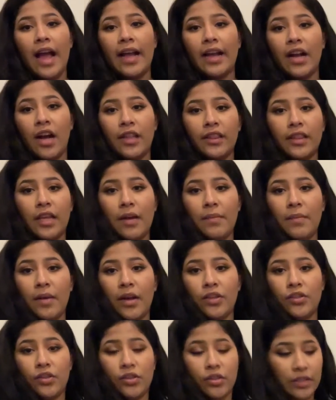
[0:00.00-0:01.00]
I got them
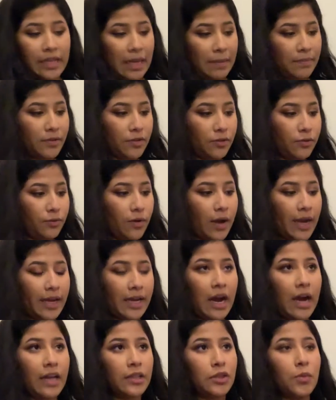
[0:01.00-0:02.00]
a step stool. I
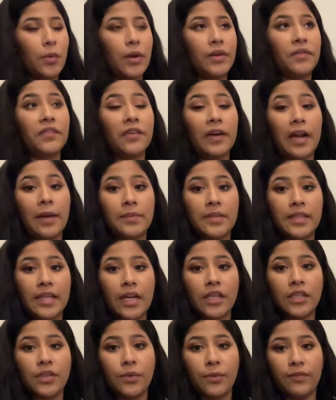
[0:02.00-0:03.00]
got one for
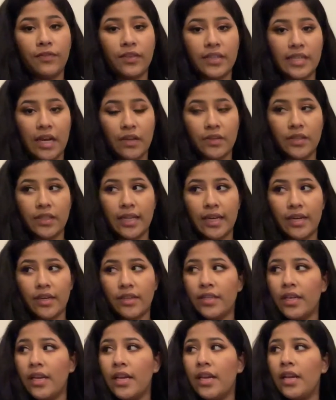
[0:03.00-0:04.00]
upstairs and one for
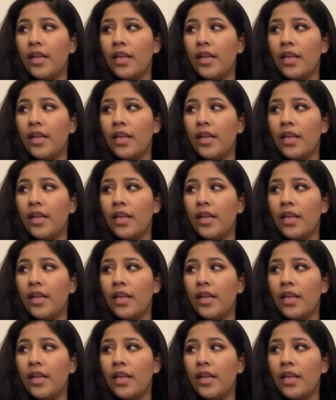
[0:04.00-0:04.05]
downstairs.